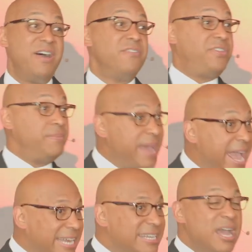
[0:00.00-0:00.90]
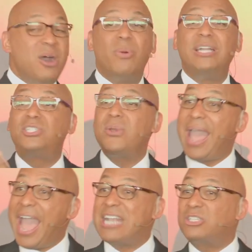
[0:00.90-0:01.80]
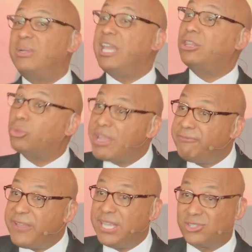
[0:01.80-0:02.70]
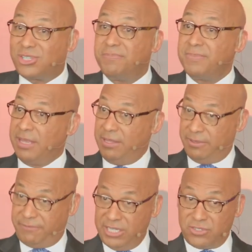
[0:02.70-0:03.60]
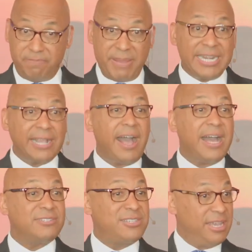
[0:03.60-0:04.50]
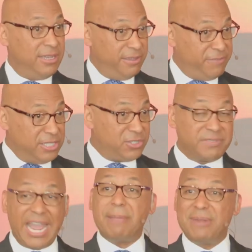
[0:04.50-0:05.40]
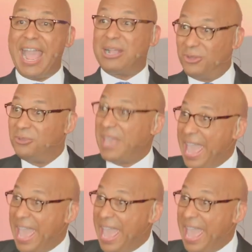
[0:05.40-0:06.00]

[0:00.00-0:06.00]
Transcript: the men went to actually three feasts the Feast of Pentecost, the Feast of Tabernacle,